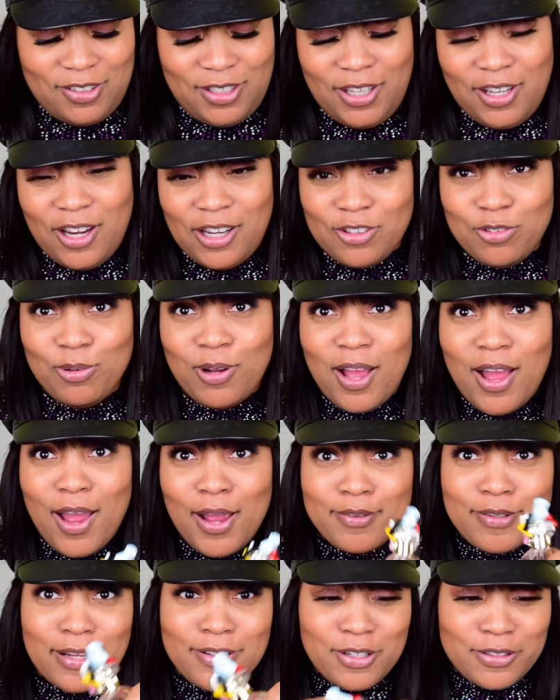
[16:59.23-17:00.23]
And you
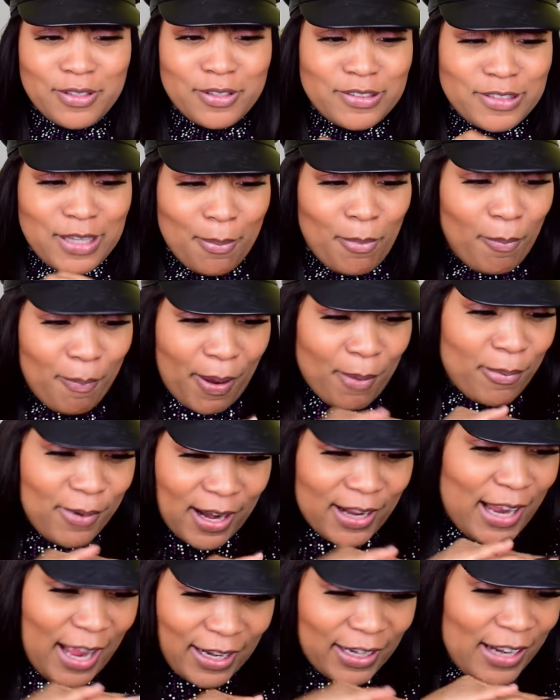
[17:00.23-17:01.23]
guys, I took the sample paper and I
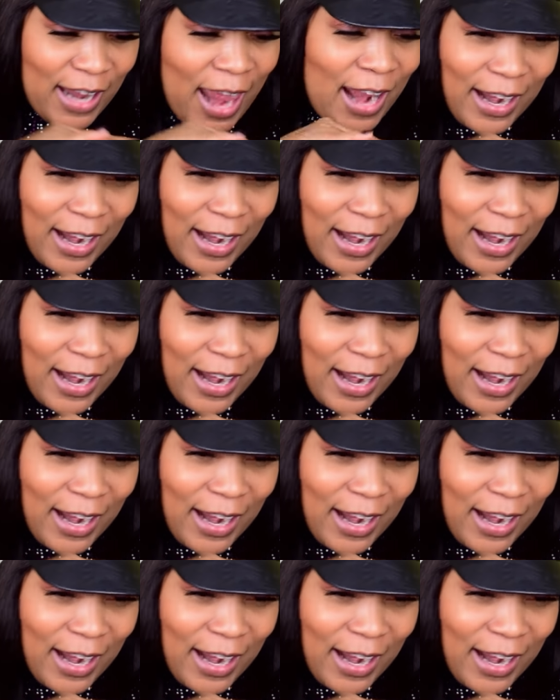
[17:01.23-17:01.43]
kind of